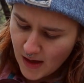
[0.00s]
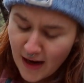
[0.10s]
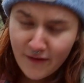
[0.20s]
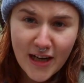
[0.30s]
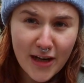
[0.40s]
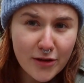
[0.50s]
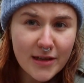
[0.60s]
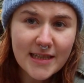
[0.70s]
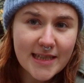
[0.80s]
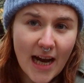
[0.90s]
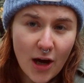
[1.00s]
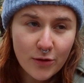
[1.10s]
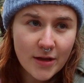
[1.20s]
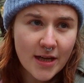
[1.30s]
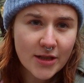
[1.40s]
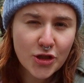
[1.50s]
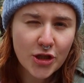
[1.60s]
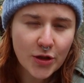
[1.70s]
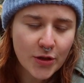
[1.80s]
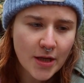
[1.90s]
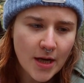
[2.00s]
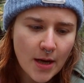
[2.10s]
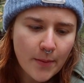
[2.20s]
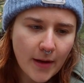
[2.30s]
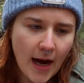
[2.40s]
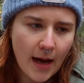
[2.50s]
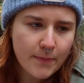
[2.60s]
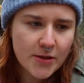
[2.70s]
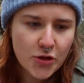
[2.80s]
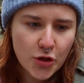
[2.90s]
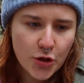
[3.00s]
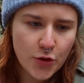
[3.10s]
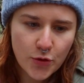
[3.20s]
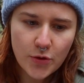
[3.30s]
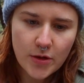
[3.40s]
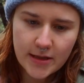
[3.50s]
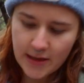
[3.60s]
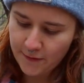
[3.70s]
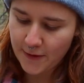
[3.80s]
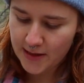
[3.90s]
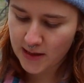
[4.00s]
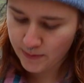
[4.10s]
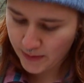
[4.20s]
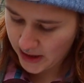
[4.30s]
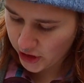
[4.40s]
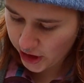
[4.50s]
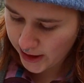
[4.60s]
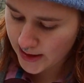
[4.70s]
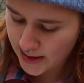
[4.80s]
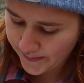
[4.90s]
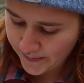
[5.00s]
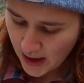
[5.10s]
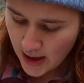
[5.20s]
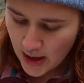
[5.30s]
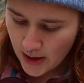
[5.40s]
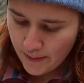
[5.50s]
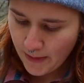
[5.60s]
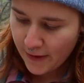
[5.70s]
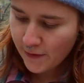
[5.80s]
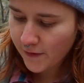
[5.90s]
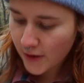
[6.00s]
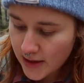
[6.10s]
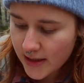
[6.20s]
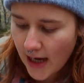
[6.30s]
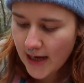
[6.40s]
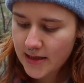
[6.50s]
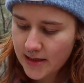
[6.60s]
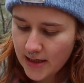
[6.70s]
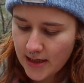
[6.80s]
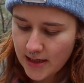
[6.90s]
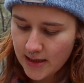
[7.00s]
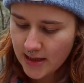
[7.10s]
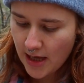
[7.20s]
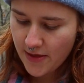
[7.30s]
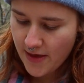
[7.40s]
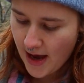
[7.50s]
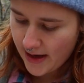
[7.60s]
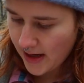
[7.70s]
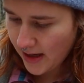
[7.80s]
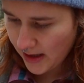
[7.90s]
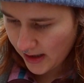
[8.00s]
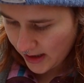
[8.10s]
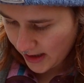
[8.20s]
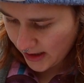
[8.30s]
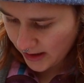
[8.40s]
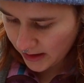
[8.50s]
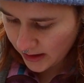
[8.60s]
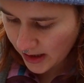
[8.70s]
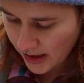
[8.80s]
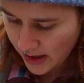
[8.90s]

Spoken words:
I've narrowed it down to perhaps 2 different species. My first guess is that it is